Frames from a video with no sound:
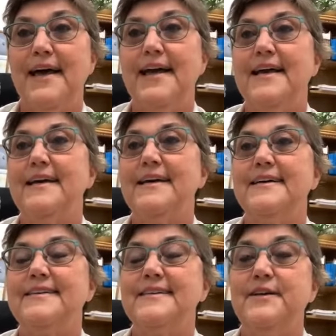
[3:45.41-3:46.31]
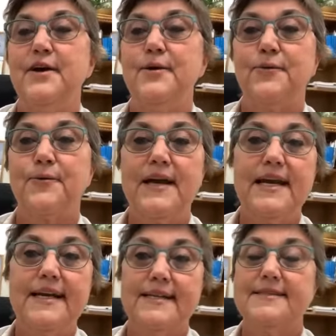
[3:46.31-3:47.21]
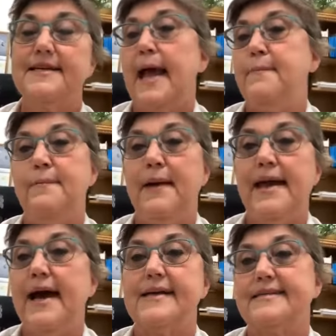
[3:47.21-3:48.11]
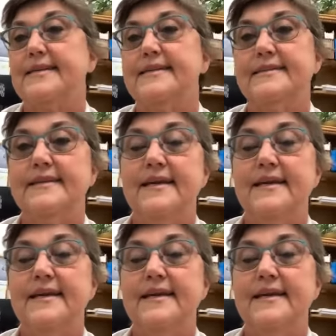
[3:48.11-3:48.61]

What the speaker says: And, you know, running doesn't happen by accident.